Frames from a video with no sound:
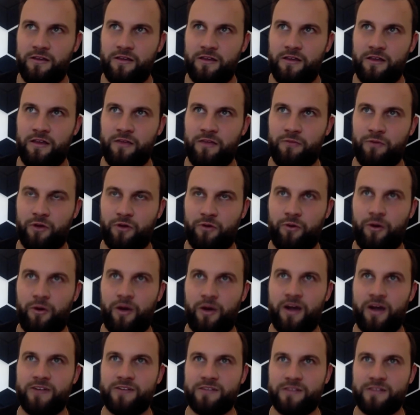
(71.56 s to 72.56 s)

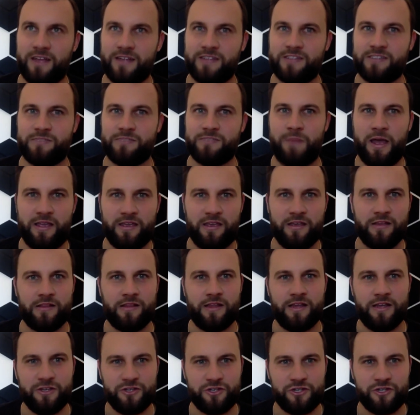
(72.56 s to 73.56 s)
requires less
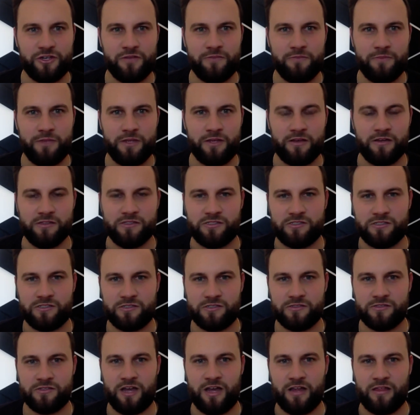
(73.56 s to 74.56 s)
speculation because
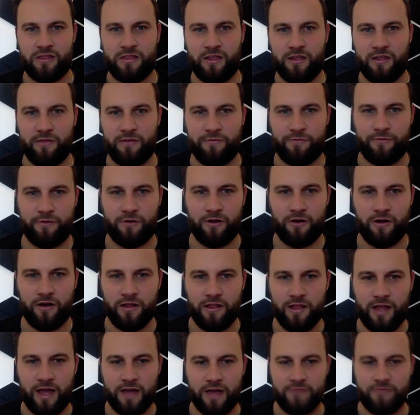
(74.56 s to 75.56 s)
I think for a
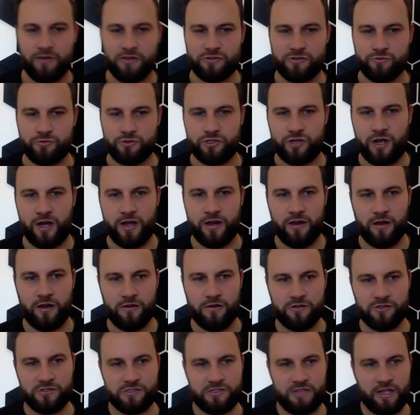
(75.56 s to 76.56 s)
lot of us, we're trying to
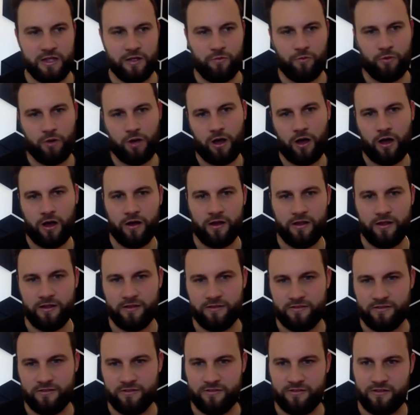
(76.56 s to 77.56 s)
understand what
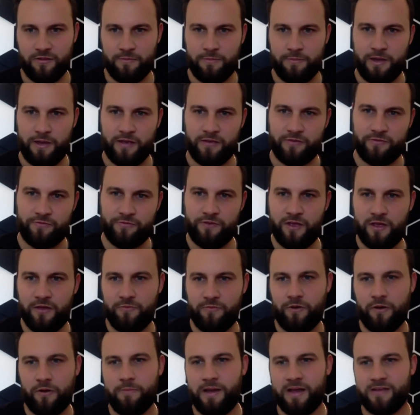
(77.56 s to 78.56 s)
audience is the best fit,
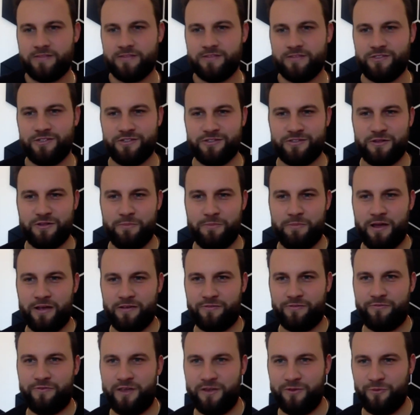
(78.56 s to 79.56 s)
what message is the
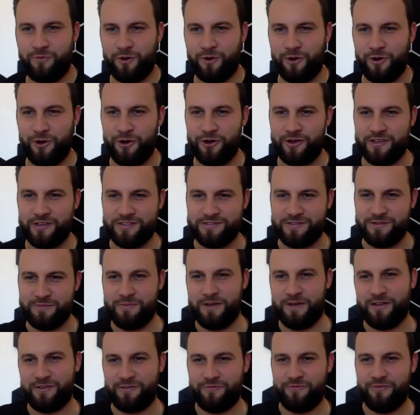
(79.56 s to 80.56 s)
best fit, what hook is the
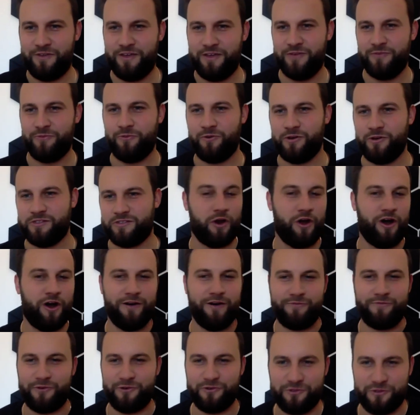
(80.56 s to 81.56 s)
best fit, what
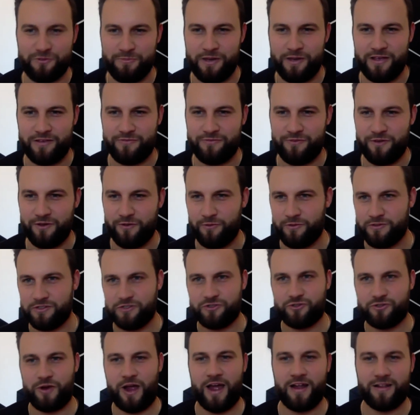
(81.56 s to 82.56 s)
offer is the best fit, what's
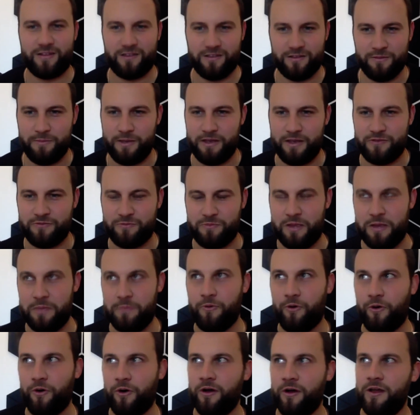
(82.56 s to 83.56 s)
attracting the best
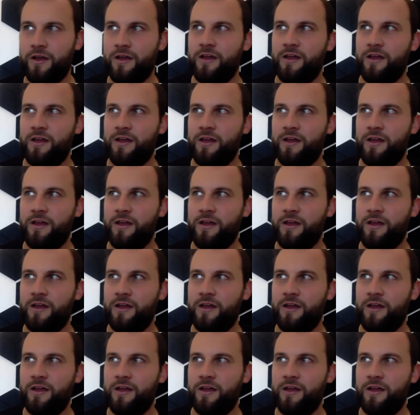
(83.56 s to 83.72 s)
people.